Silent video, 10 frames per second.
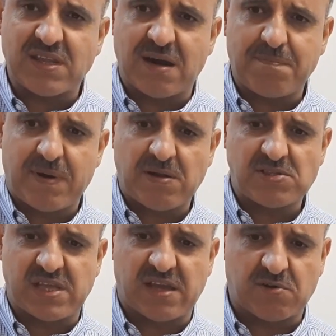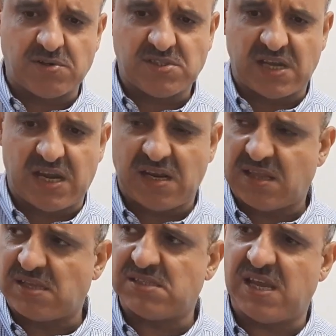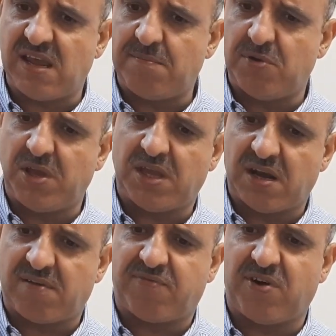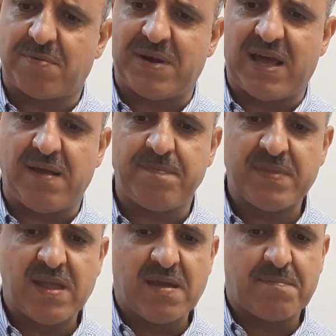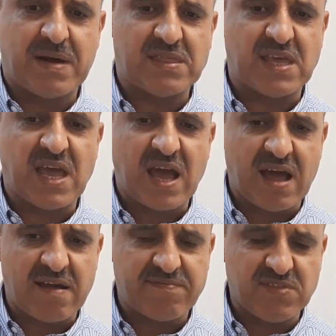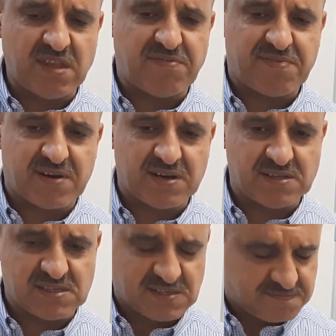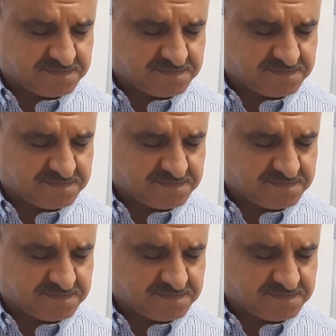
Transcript: compounds. They contain the same molecular formula, but they have different